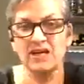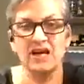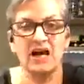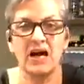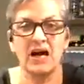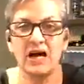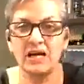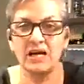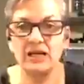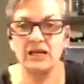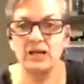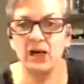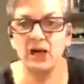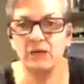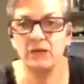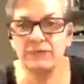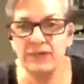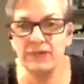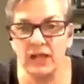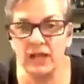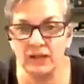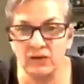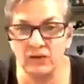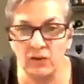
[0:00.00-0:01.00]
I love
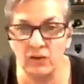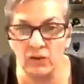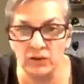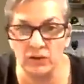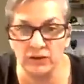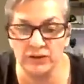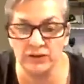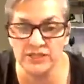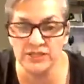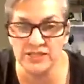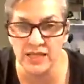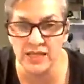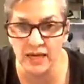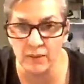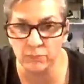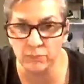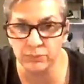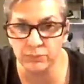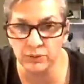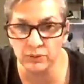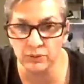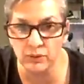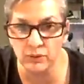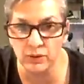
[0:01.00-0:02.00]
that color. Is that a
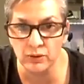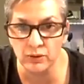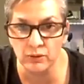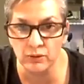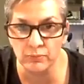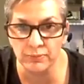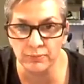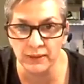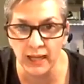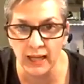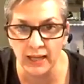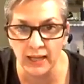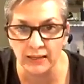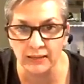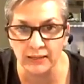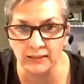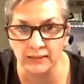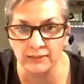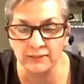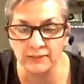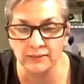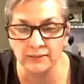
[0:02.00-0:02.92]
blue or black?